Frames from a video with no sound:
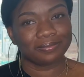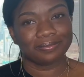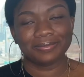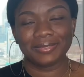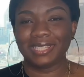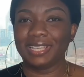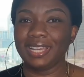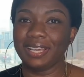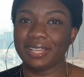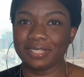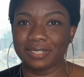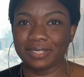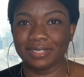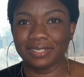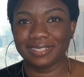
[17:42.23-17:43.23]
Yeah,
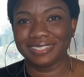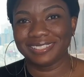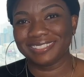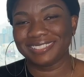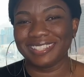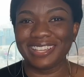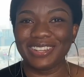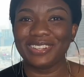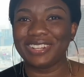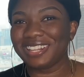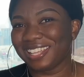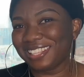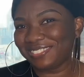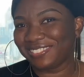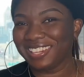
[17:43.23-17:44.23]
see you in the
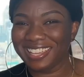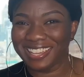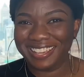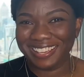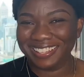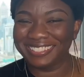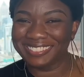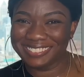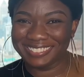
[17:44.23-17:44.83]
next video.